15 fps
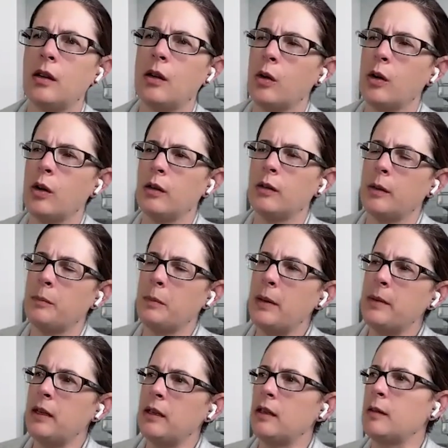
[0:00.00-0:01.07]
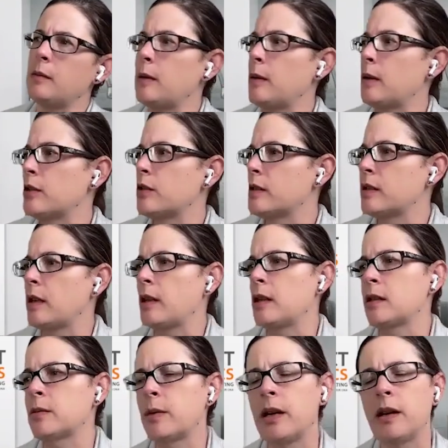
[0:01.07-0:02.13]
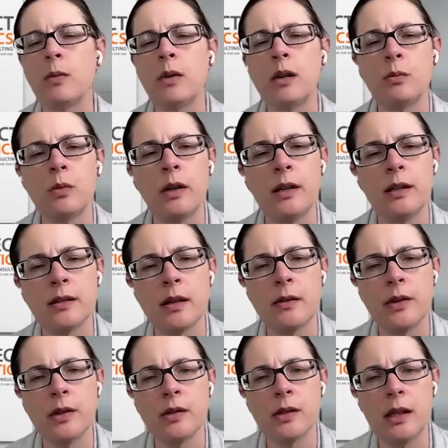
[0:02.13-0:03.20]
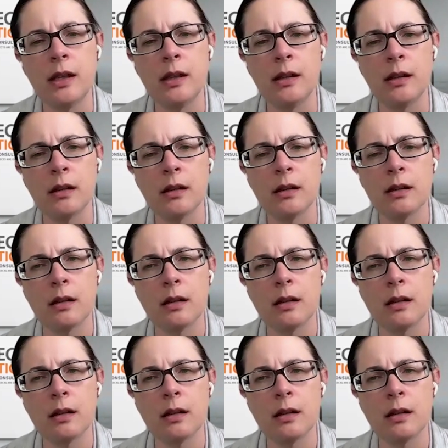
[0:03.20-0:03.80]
or maybe I have to say it this way, what ways have you seen